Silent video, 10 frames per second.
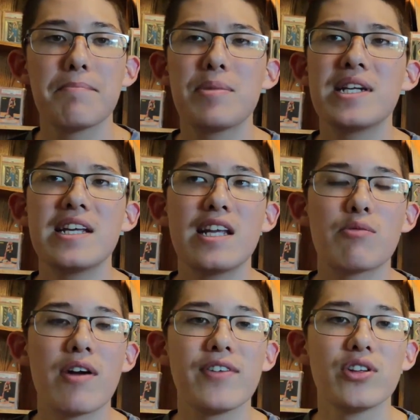Panini
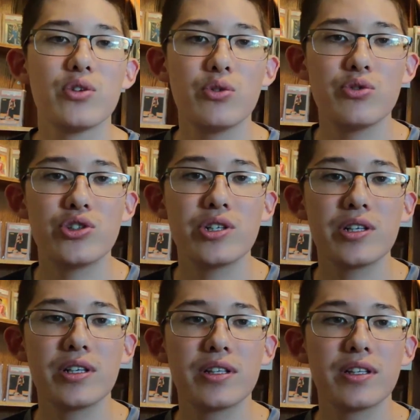
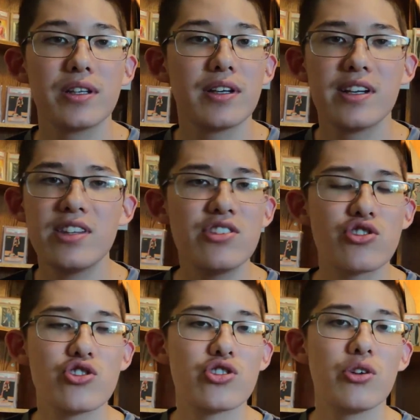Revolution. These are
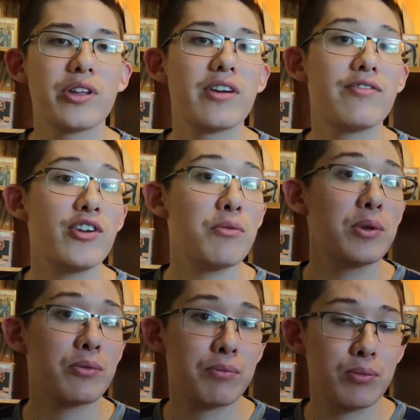just only a
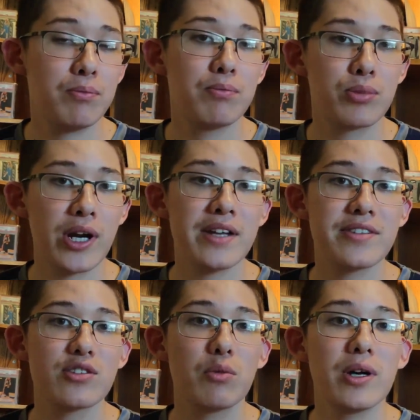few
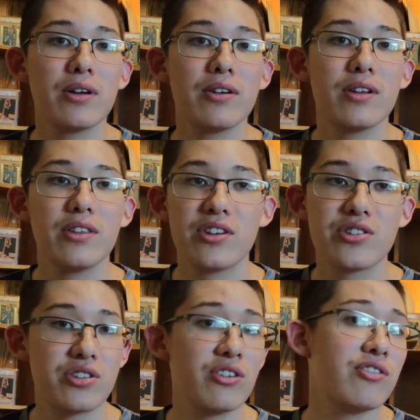brands as well.
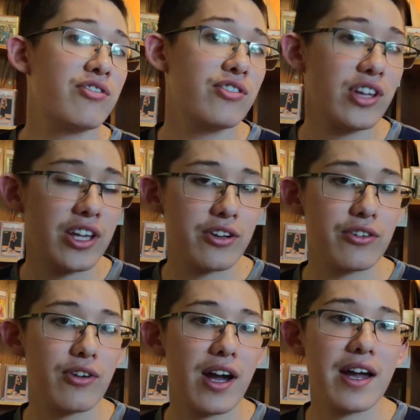There's still Fleer,
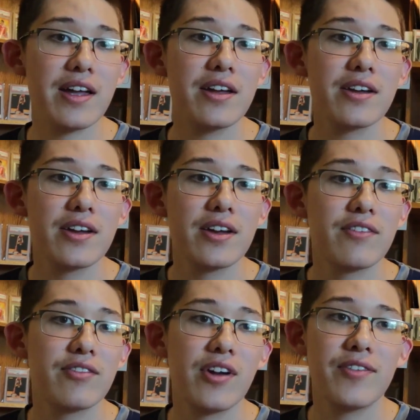right?
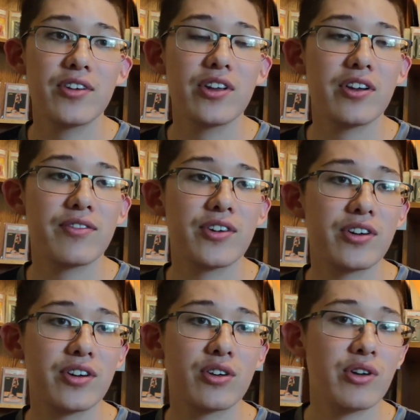If you're looking
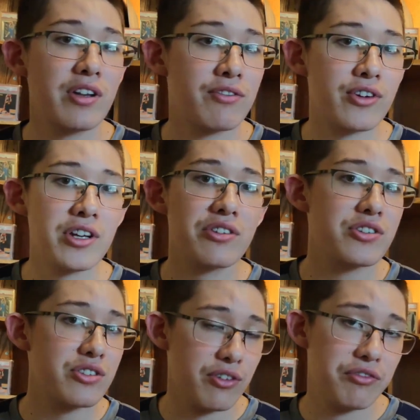for a Greek freak,
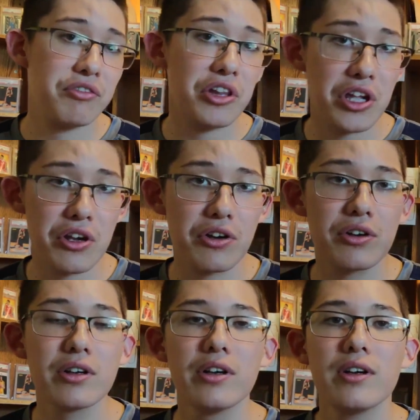there's still
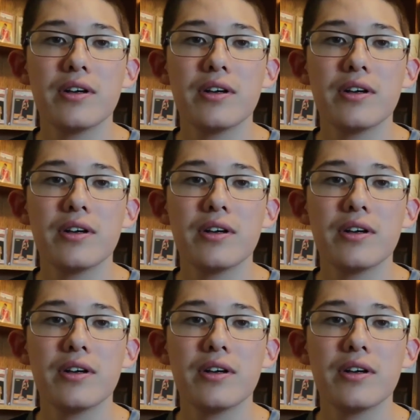Fleer.